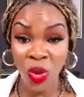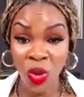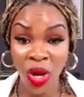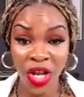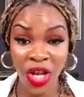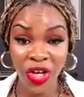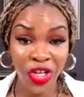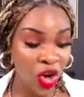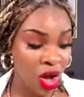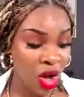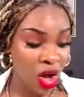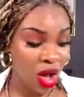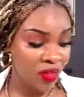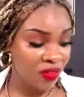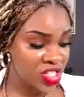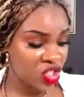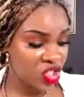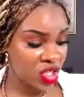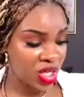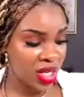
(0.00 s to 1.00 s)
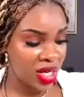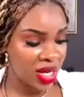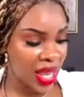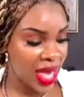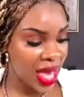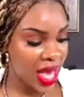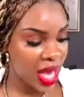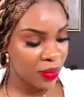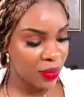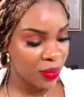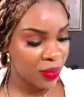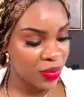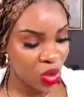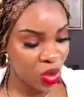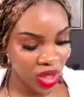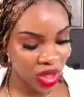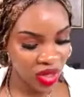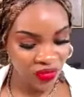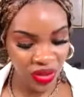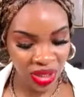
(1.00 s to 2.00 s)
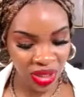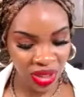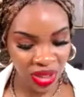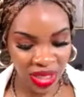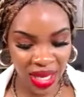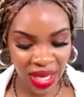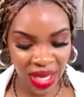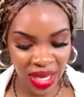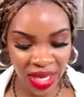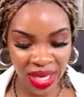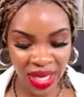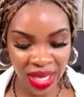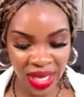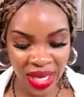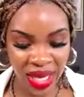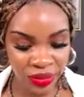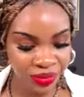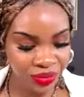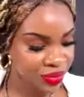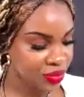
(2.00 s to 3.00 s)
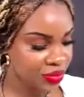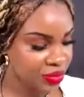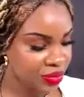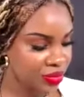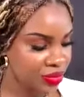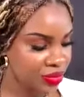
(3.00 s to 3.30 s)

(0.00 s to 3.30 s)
while you're in your office, you're in your lab, you're waiting for the client.